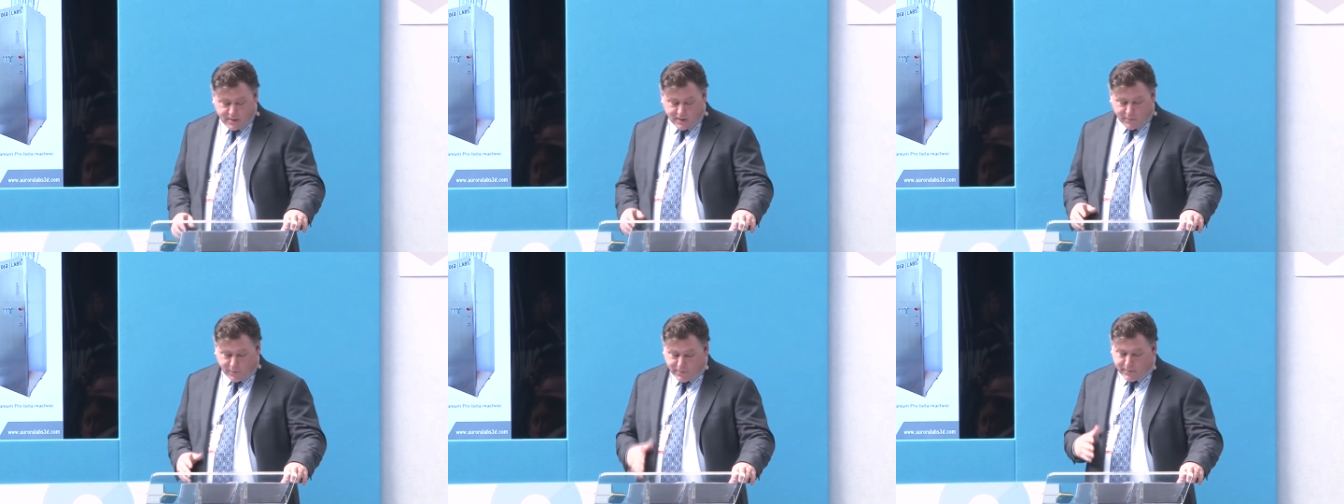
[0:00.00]

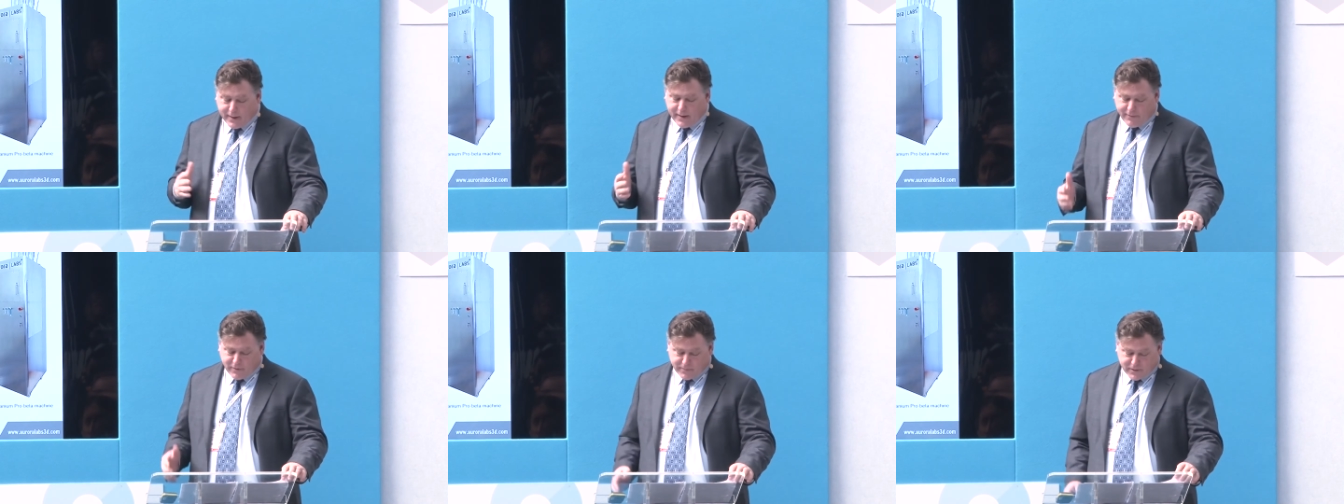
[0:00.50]
And we may
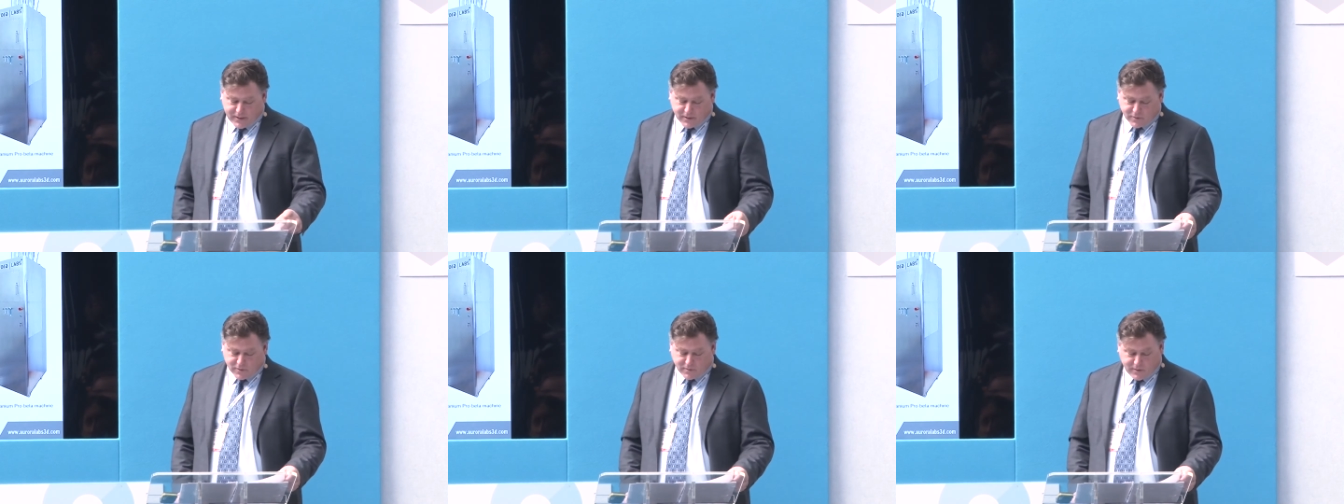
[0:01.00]
have the
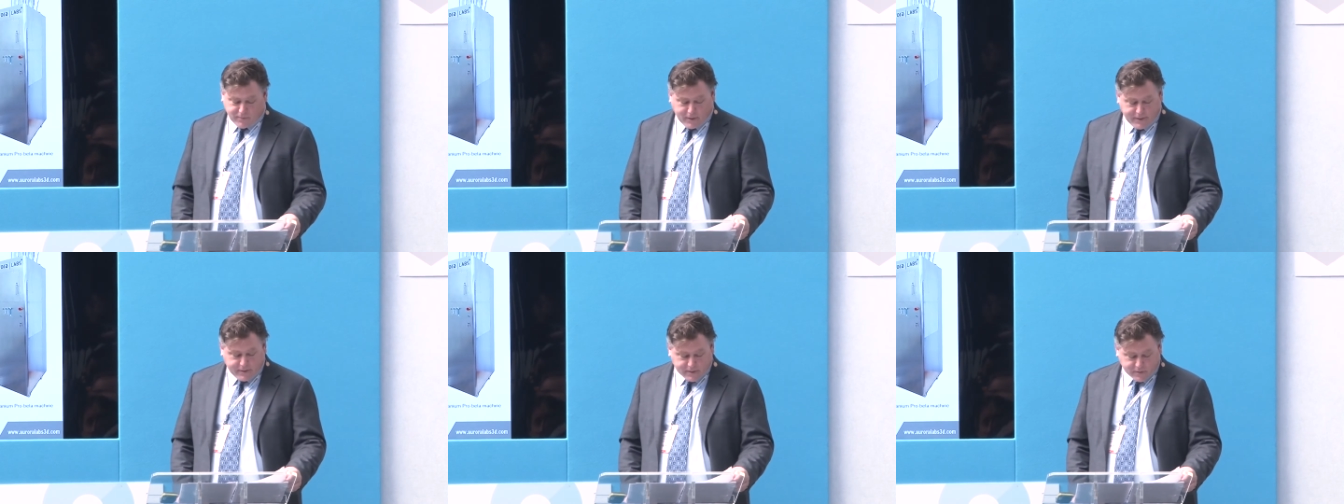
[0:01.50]
potential to
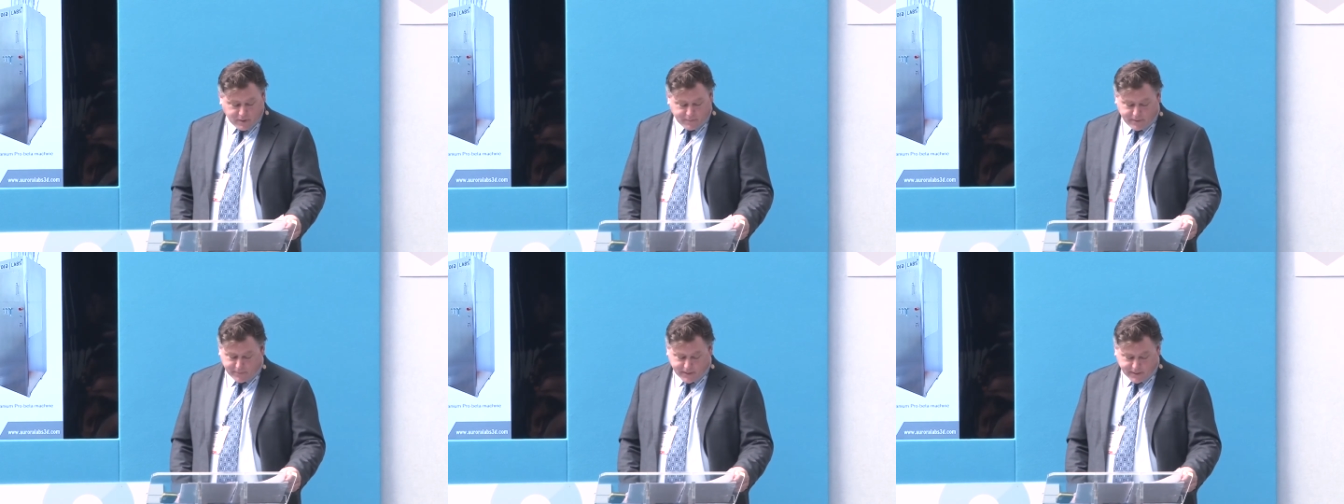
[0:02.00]
completely disrupt
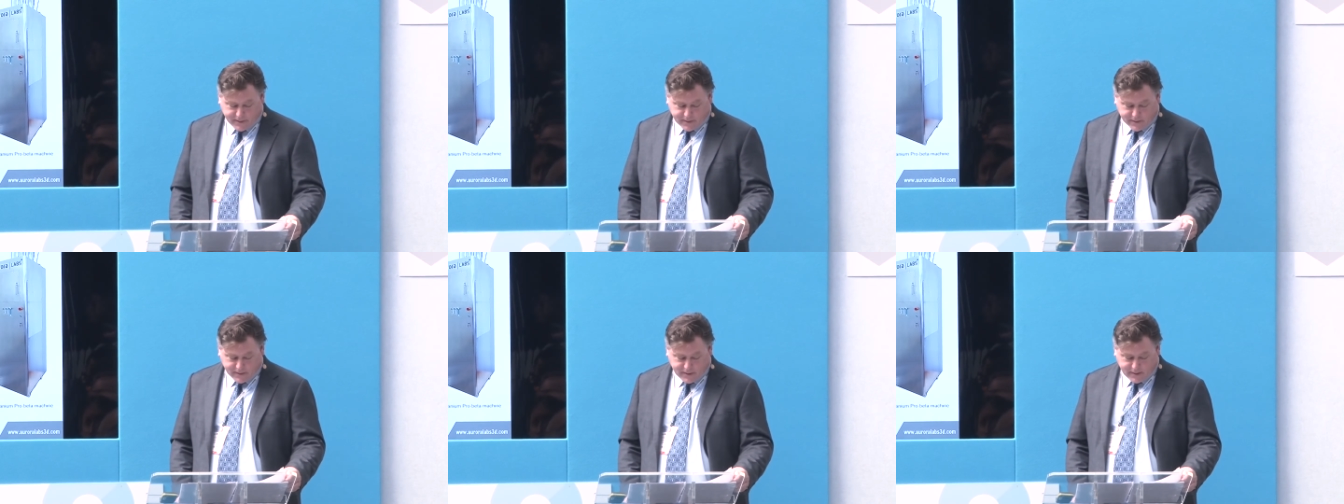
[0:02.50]
that market
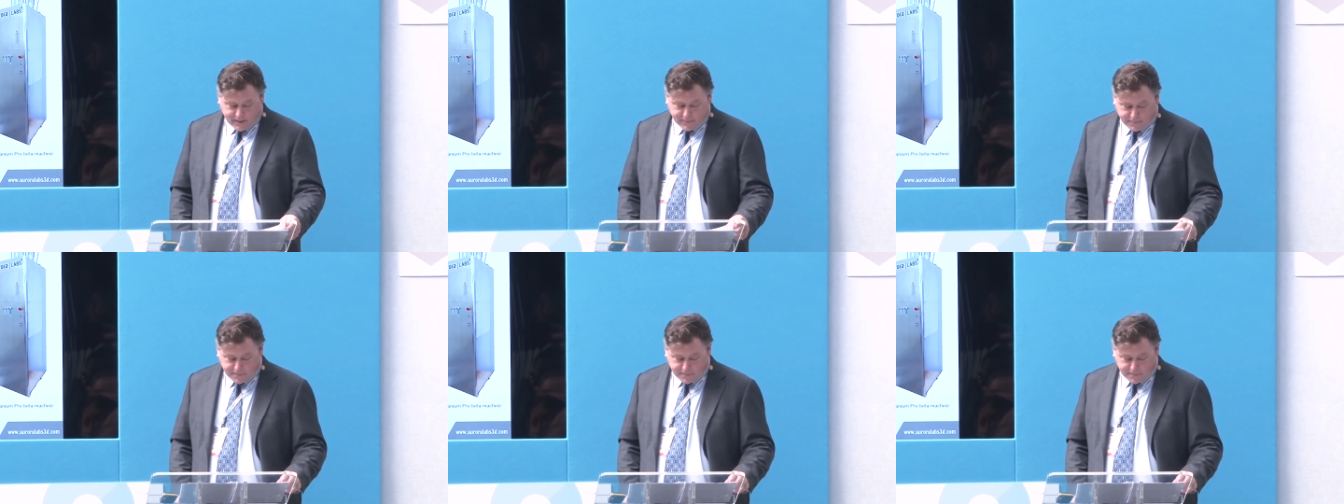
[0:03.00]
entirely.